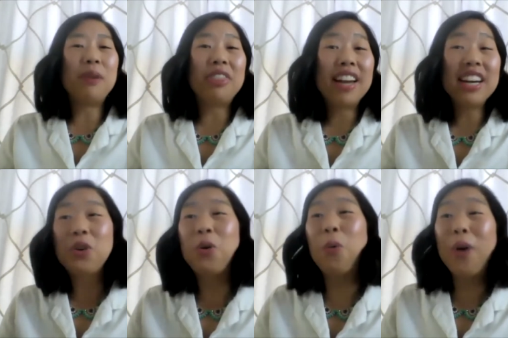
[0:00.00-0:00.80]
But then he
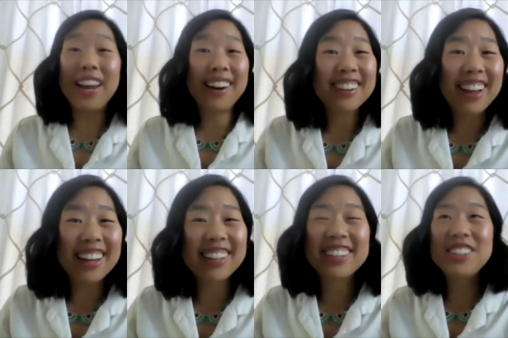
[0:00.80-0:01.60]
quit
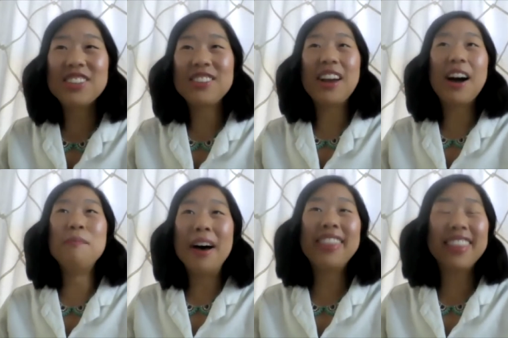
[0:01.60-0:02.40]
like a
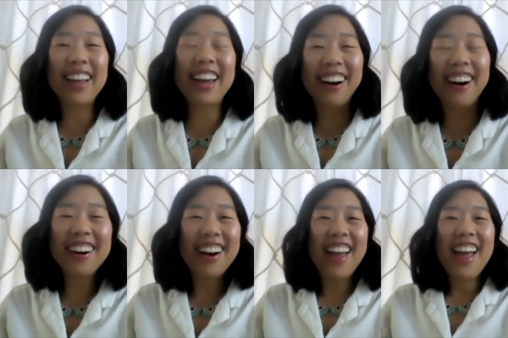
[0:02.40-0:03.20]
month
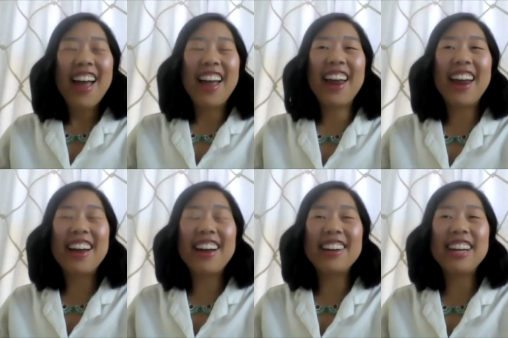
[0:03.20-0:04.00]
later.
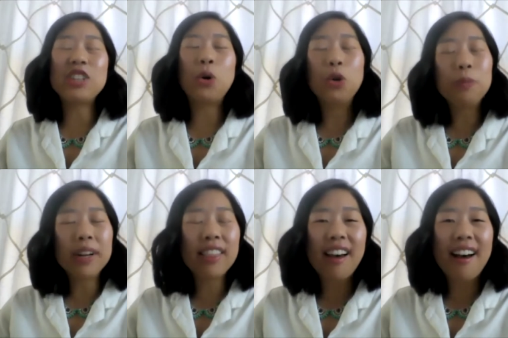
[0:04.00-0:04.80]
And he told
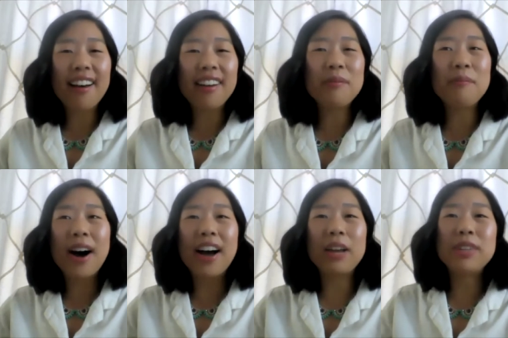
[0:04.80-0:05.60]
me that
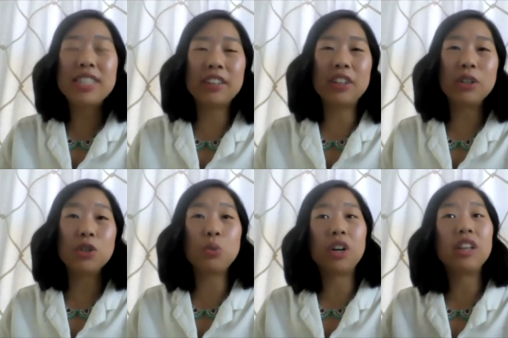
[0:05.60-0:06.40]
my
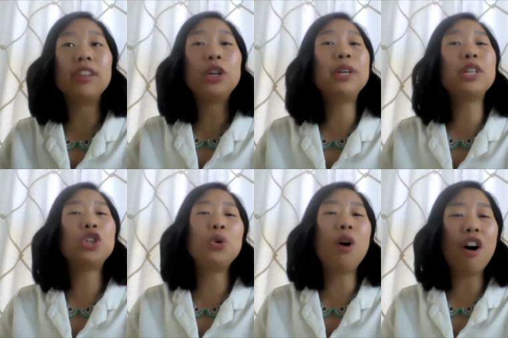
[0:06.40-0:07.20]
materials were a little bit too